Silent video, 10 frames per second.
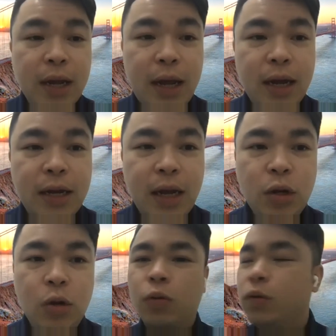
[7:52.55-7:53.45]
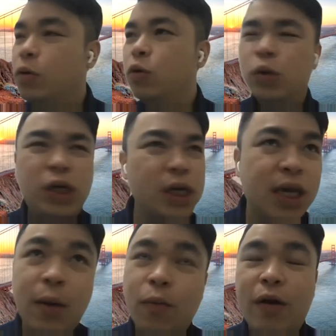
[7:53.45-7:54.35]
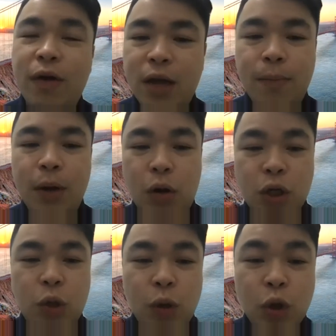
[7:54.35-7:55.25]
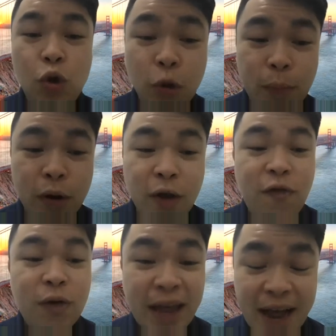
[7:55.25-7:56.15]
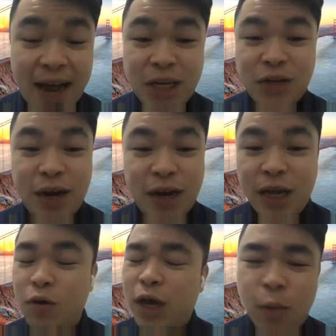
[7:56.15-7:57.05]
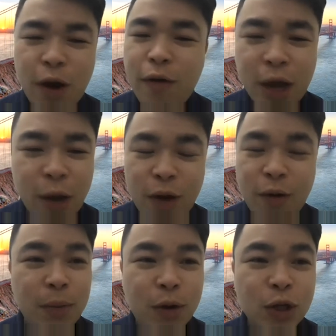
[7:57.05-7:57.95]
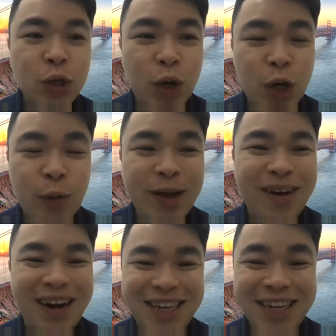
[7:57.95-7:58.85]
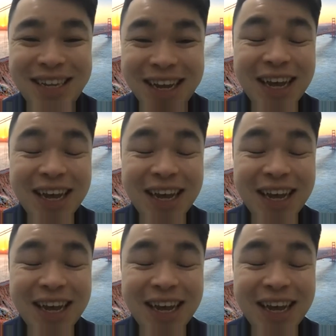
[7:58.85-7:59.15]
And then you just keep wearing it because you want to look beautiful like eyes, right? Then you keep wearing and wearing because you don't want to wear your glasses.